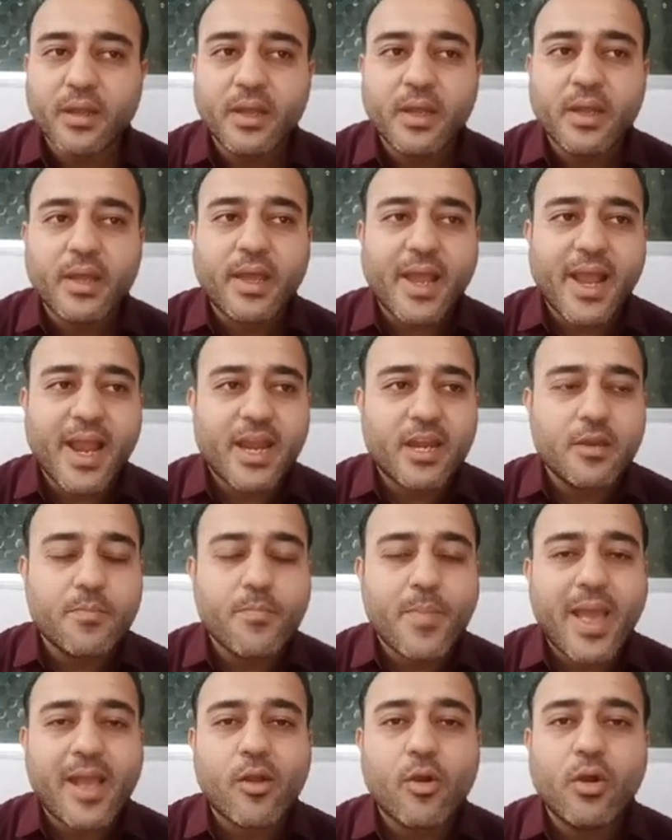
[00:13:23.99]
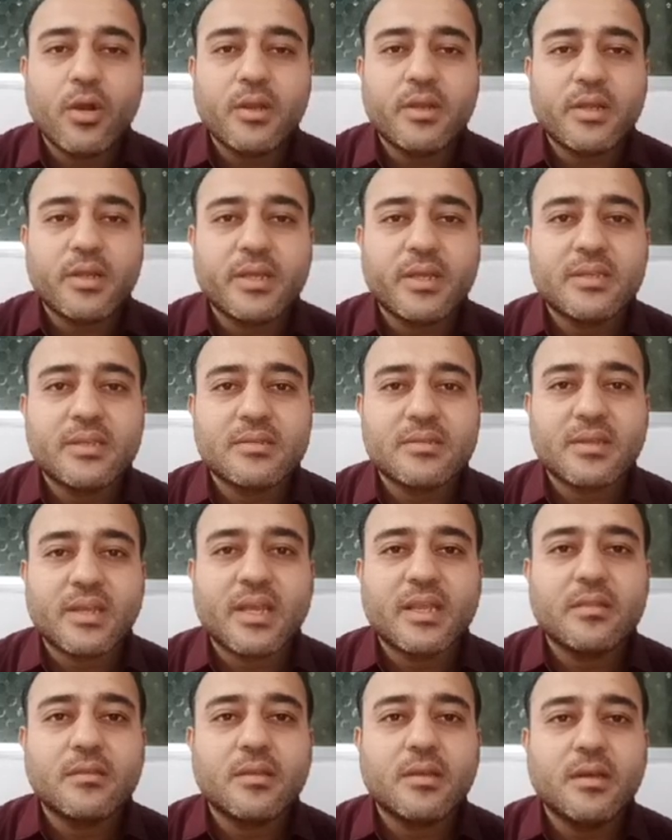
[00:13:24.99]
and Bengal is in
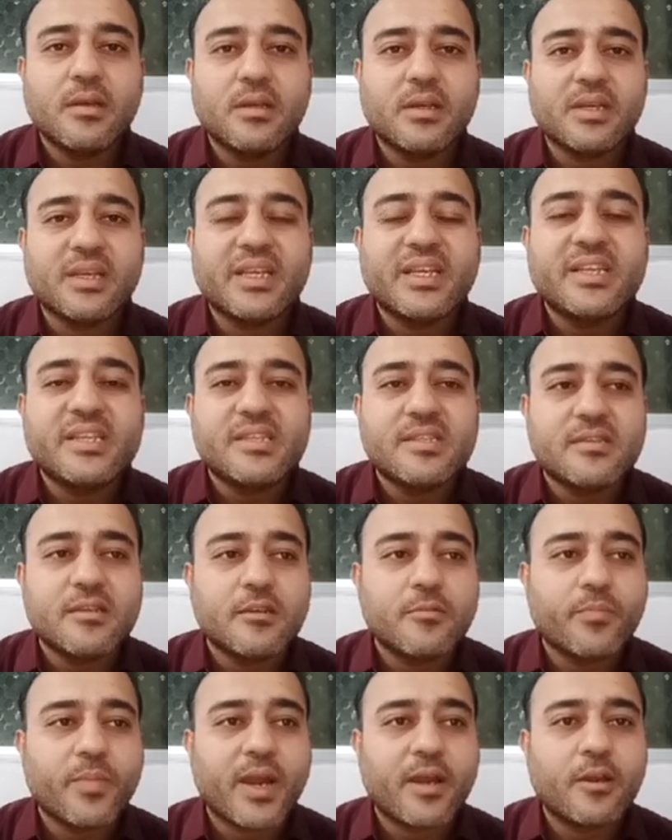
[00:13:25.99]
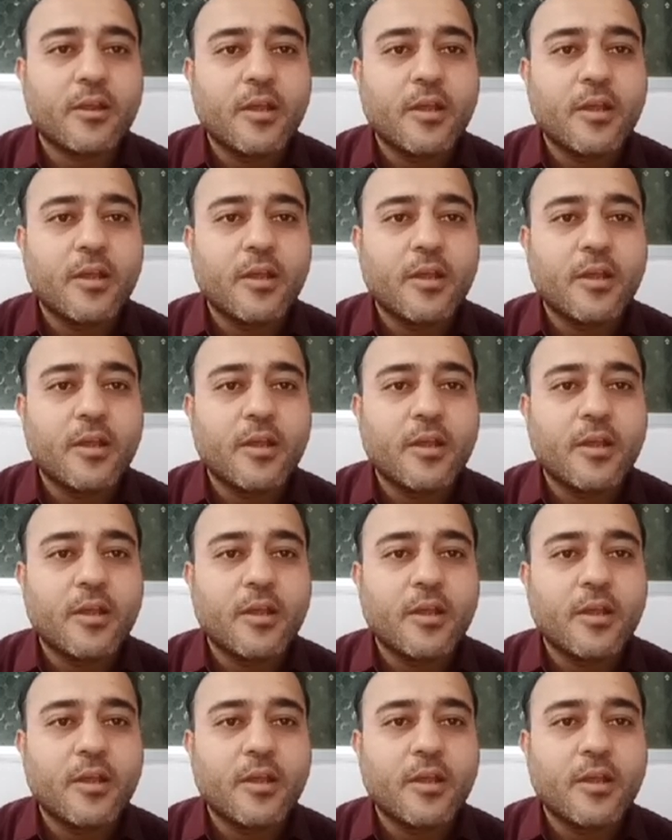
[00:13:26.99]
the eastern part.